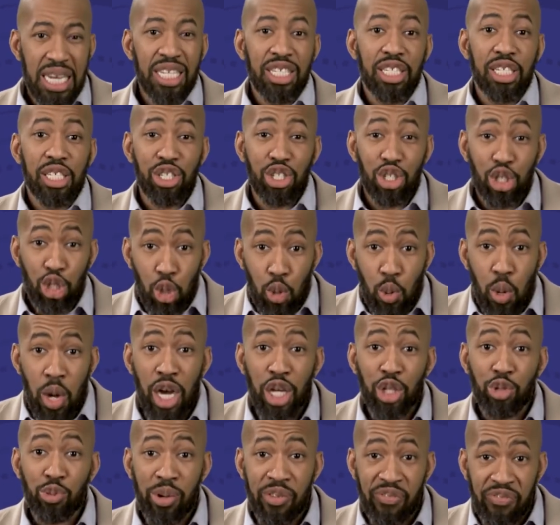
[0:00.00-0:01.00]
to
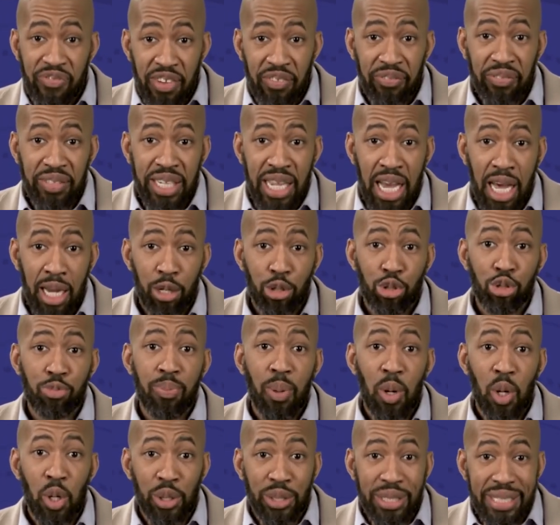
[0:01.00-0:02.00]
$250
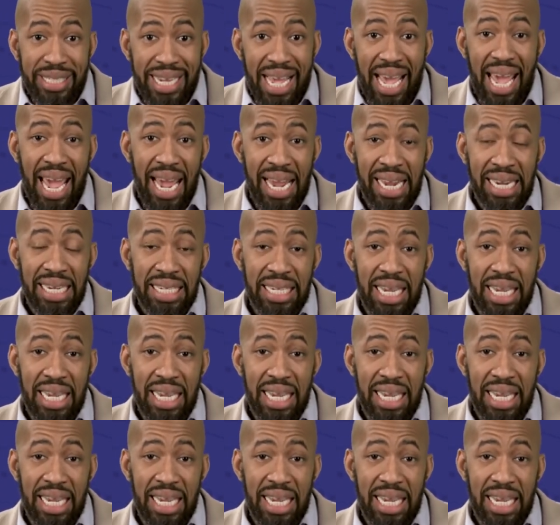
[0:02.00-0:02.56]
per day,